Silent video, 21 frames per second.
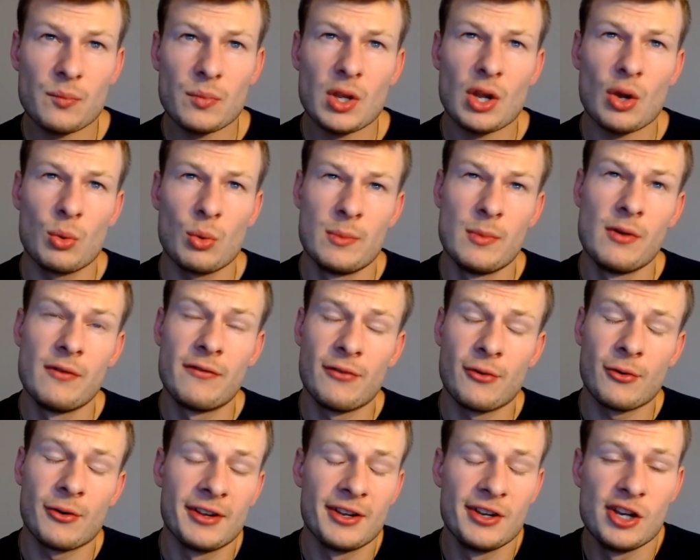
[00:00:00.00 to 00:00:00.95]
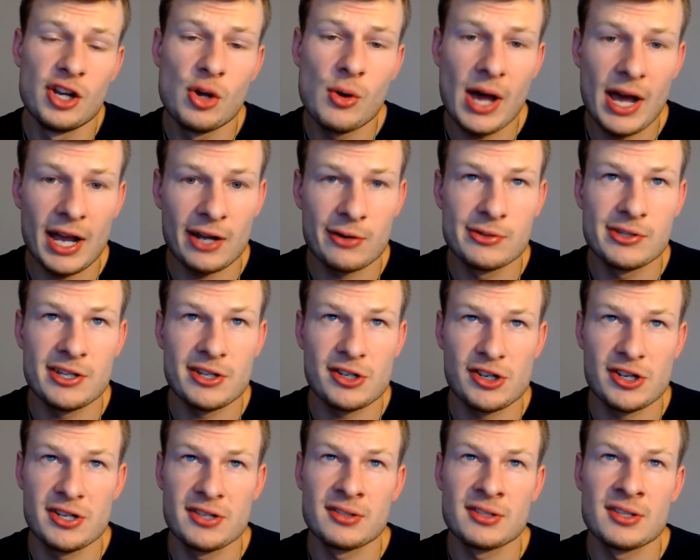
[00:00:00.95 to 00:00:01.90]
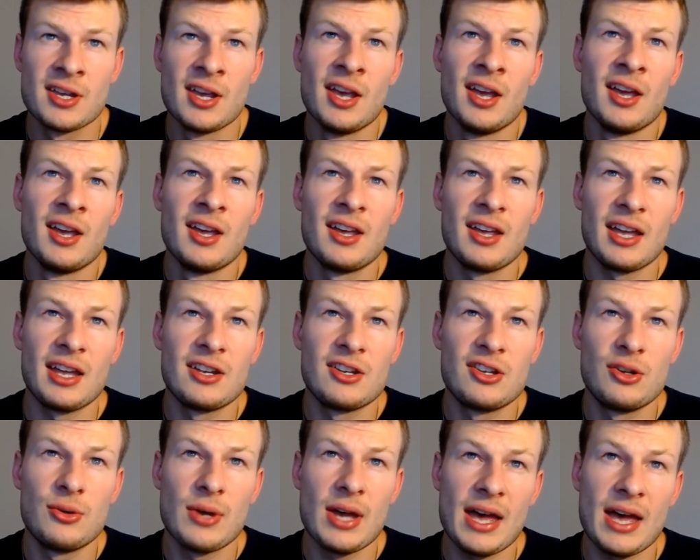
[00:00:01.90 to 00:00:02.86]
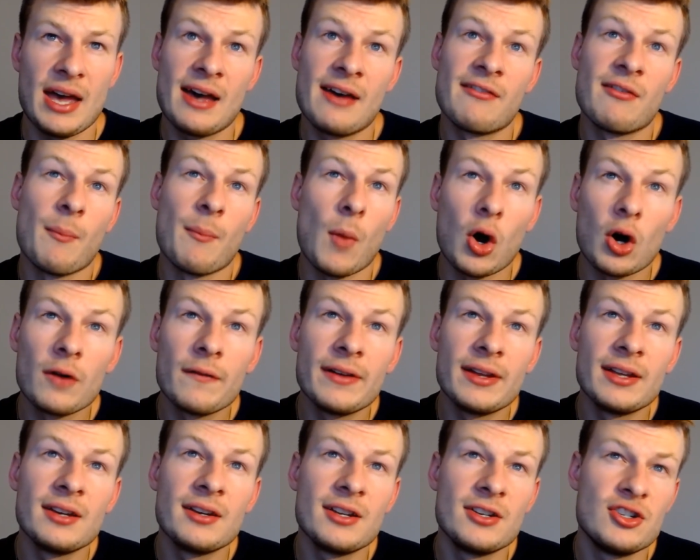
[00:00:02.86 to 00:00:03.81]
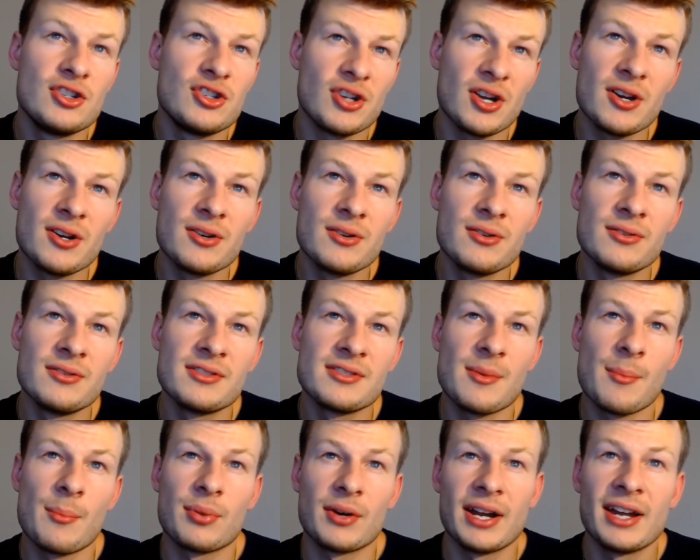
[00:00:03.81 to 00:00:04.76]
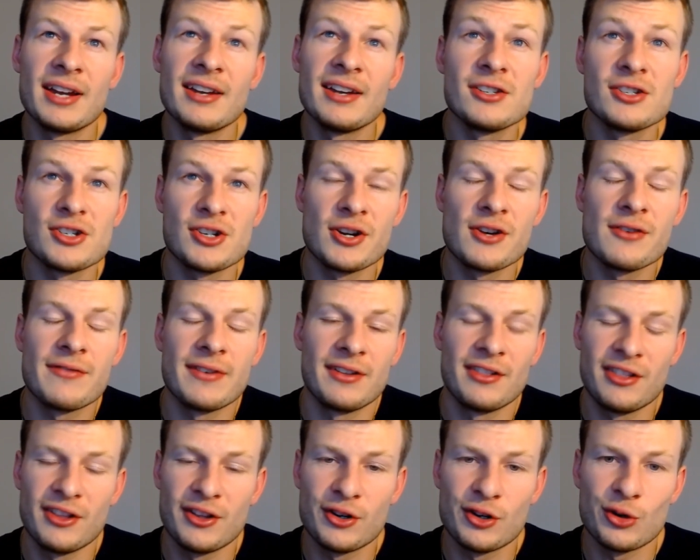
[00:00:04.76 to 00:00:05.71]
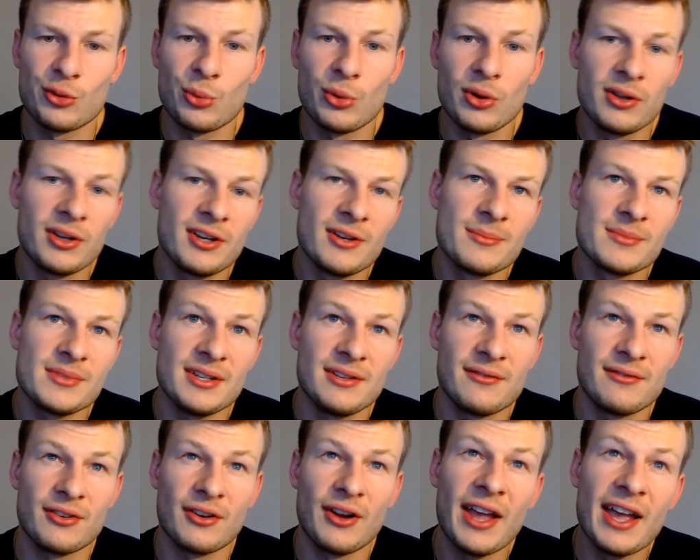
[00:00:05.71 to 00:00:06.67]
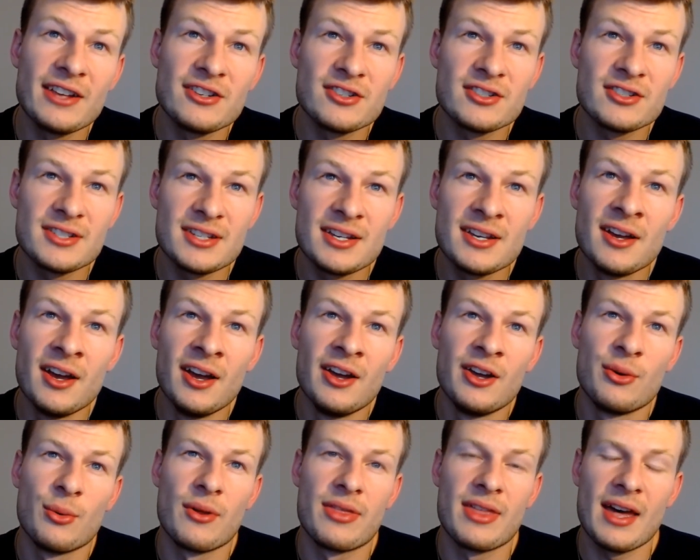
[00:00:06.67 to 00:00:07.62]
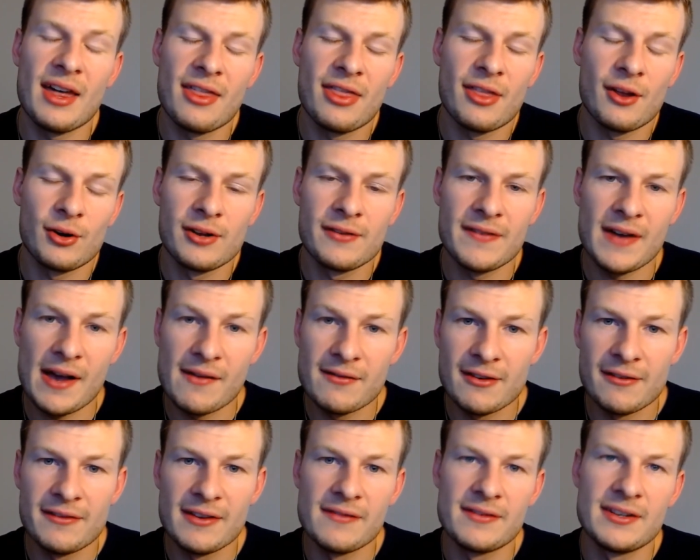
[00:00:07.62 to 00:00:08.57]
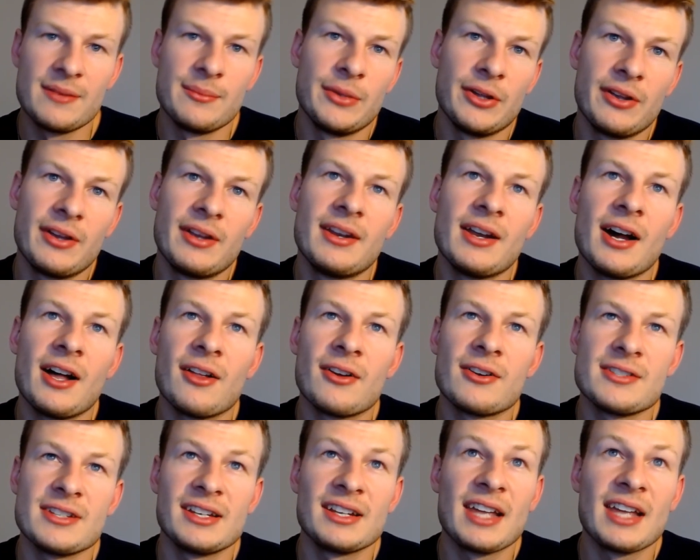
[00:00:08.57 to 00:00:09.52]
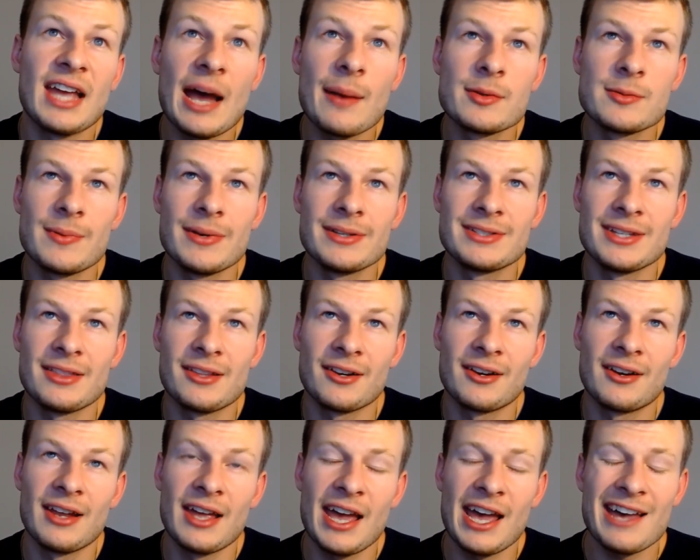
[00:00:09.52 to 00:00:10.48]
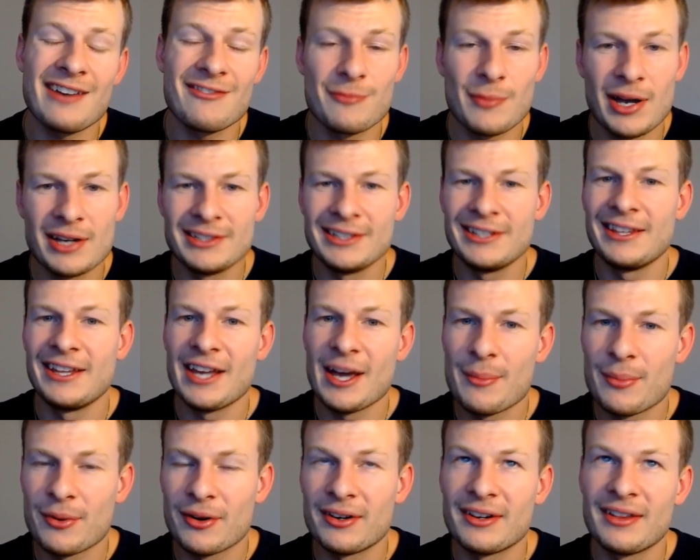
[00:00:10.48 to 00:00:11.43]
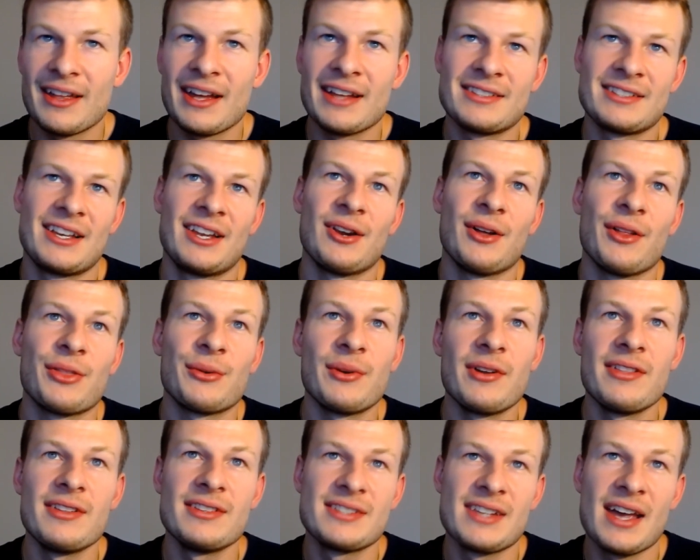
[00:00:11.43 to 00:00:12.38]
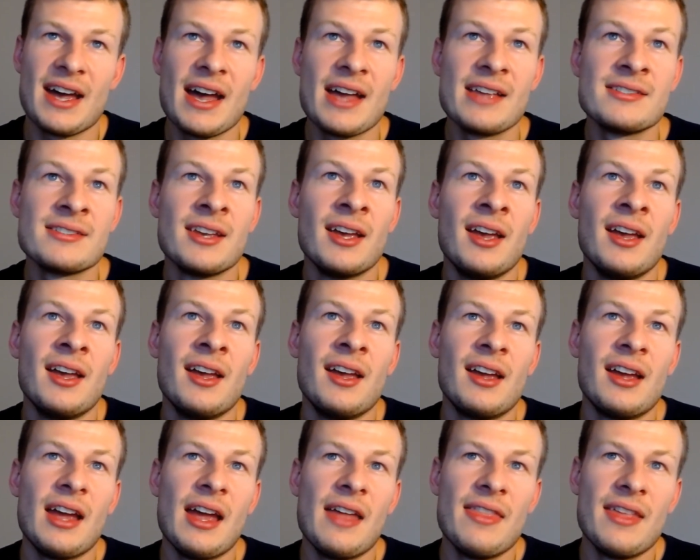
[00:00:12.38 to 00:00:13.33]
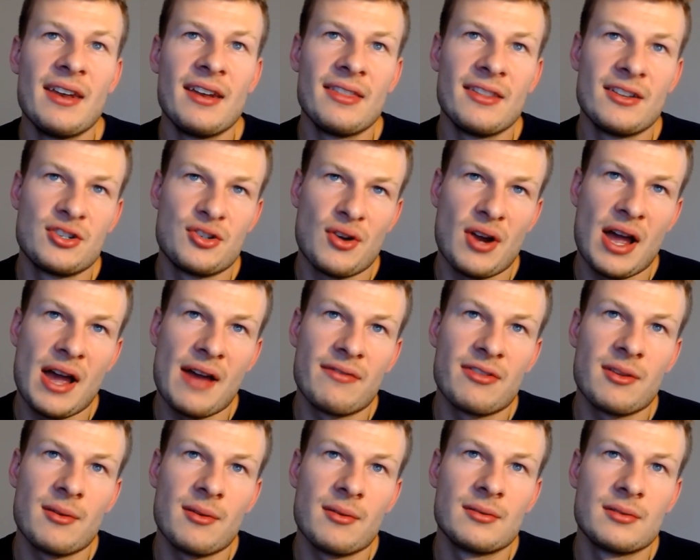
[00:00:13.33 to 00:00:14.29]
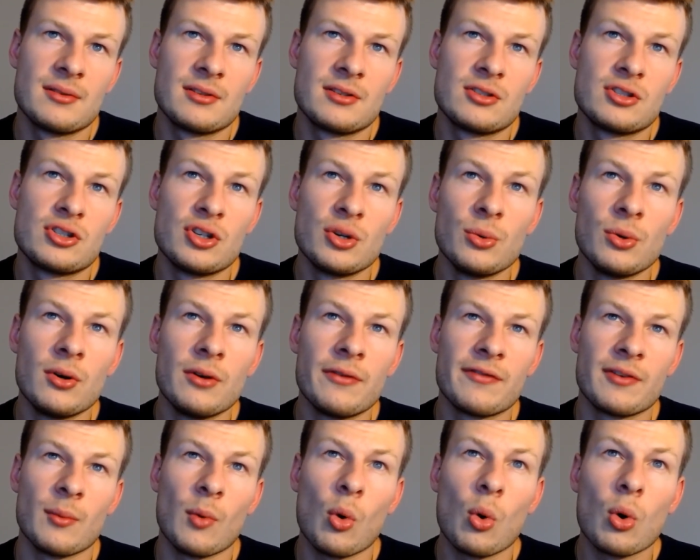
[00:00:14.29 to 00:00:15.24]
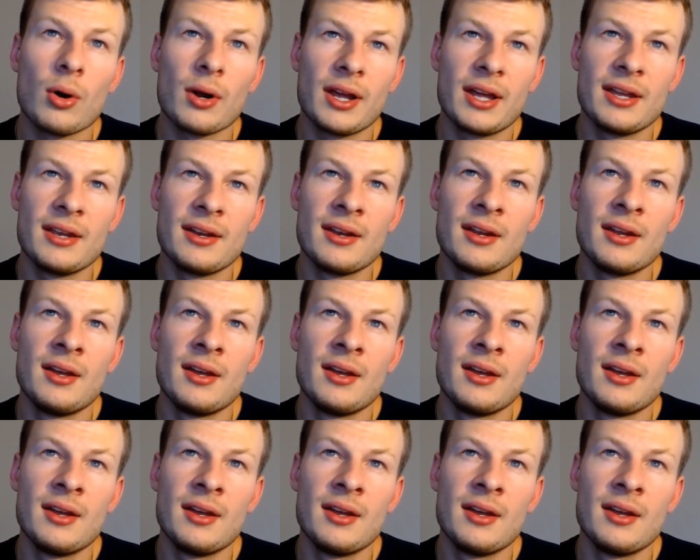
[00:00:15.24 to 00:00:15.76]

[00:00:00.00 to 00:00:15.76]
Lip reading: We move forward to new acquisitions, and you have Marvin Jones, Brandon Scherf, and Leonard Williams in free agency. With that $35 to $50 million in cap space that they're going to have, might need the upper end of that to get all three of these guys. And then in the draft, Sewell from Oregon